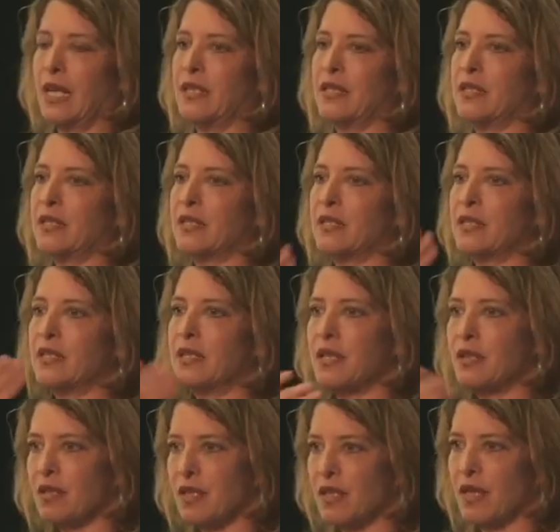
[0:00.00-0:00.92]
And this is
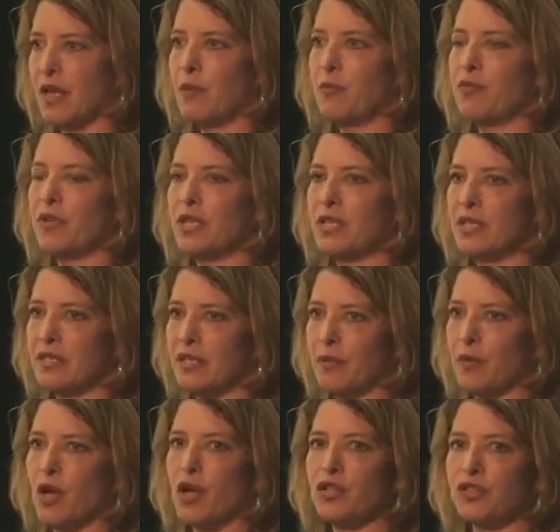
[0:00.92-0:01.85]
another thing, I bring this
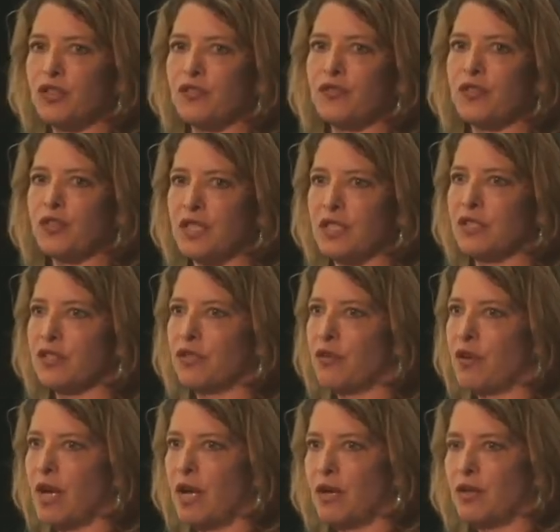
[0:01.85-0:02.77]
up also for this
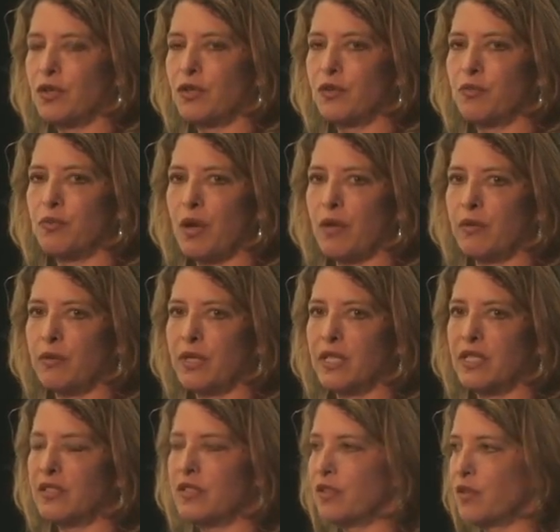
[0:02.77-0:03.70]
crowd who
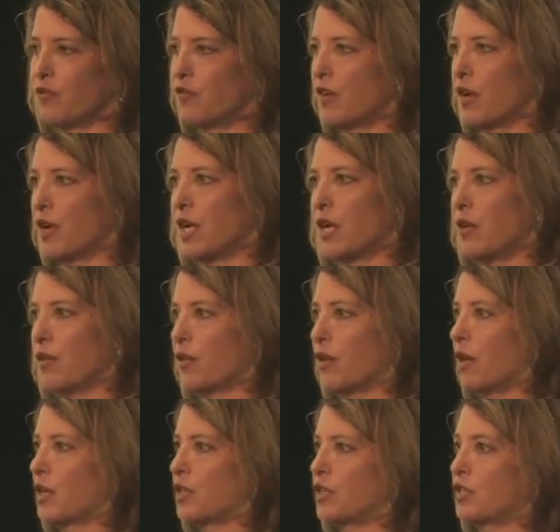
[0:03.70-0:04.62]
probably is very health
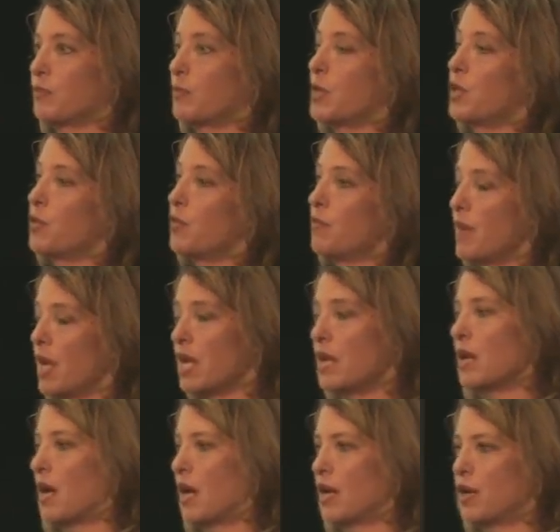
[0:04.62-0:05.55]
conscious, but you may
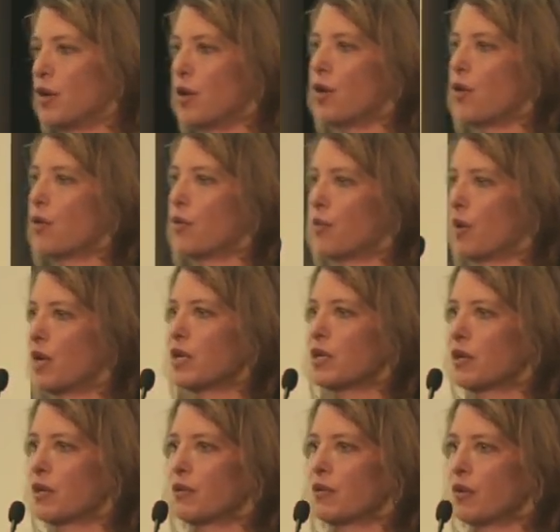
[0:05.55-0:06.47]
not know what
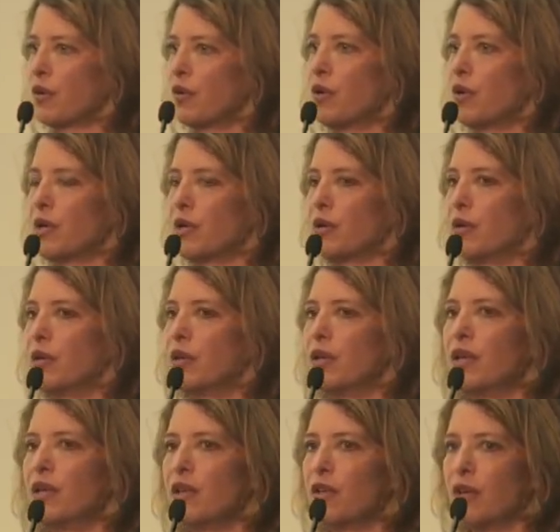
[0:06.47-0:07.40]
your oil,
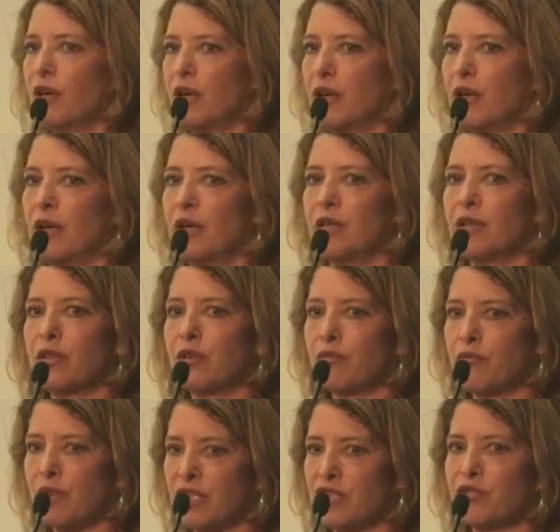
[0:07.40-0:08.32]
the
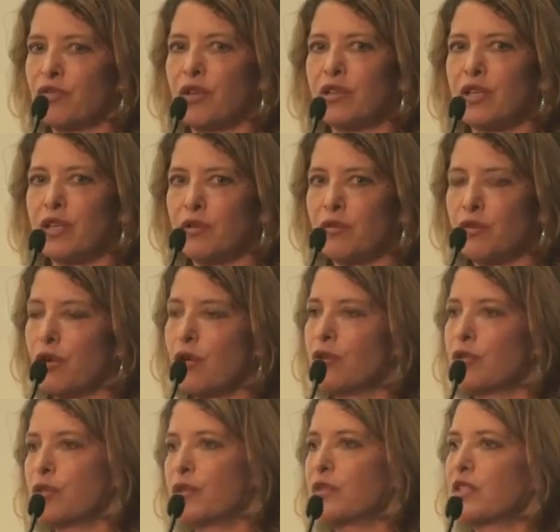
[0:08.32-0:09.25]
restaurant that you
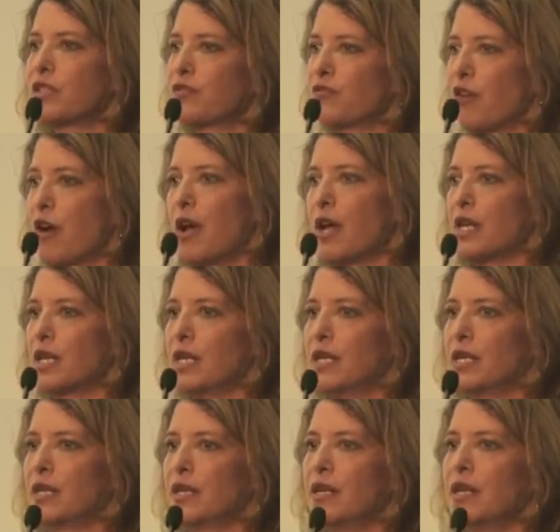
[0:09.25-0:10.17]
go to, is frying
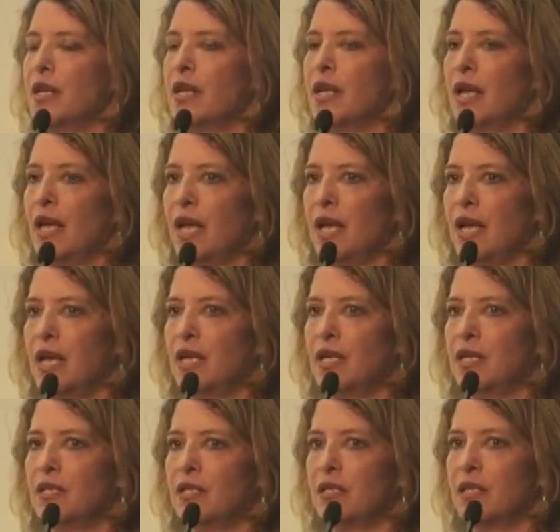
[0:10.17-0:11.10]
in.
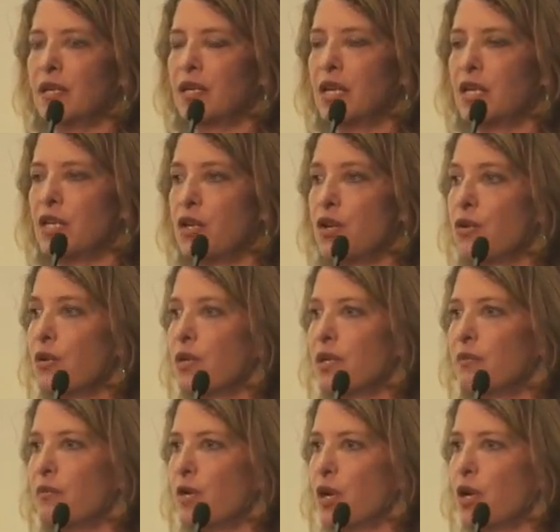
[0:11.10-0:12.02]
And I know
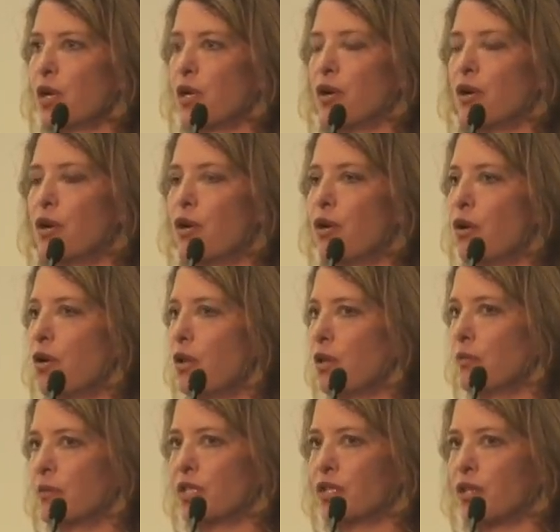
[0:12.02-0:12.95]
in America,
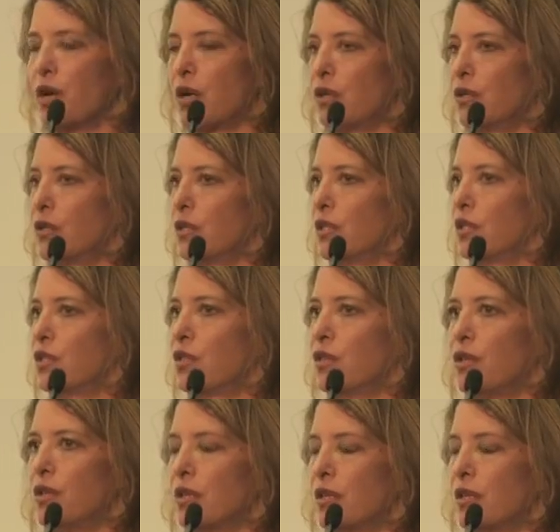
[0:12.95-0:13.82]
all the McDonald's,